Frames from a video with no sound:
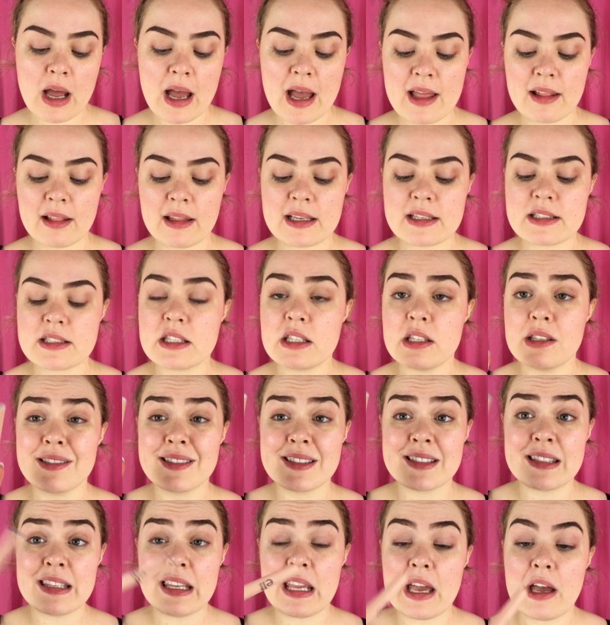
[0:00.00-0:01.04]
I like to
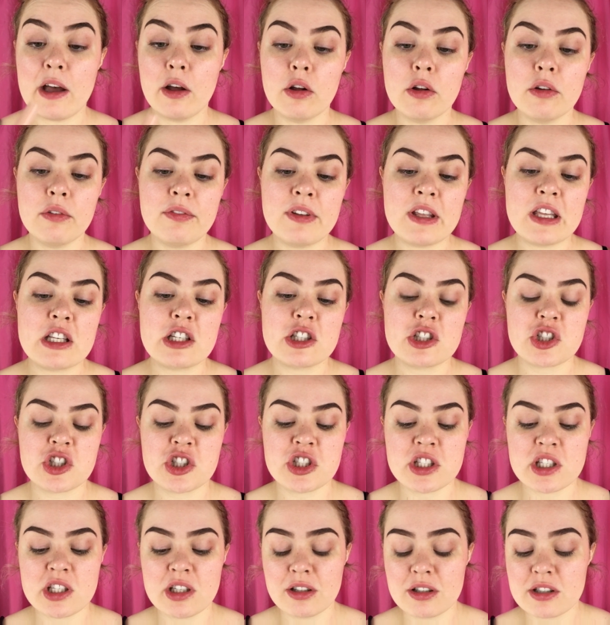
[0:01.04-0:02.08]
use the e.l.f. in
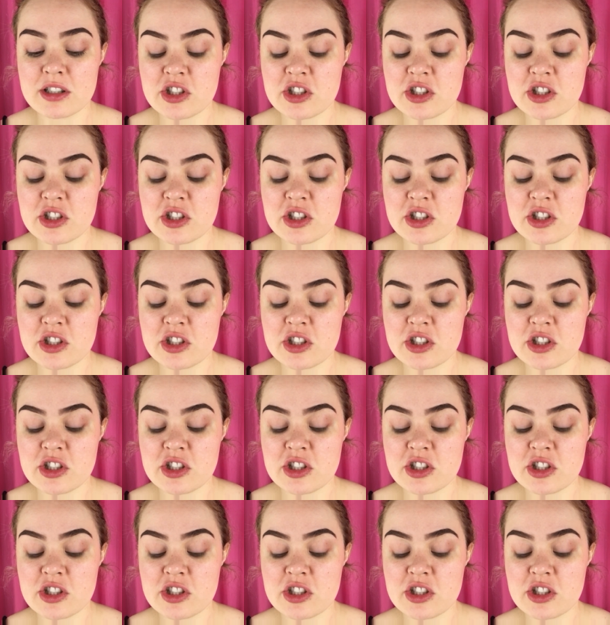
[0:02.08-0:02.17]
sheer.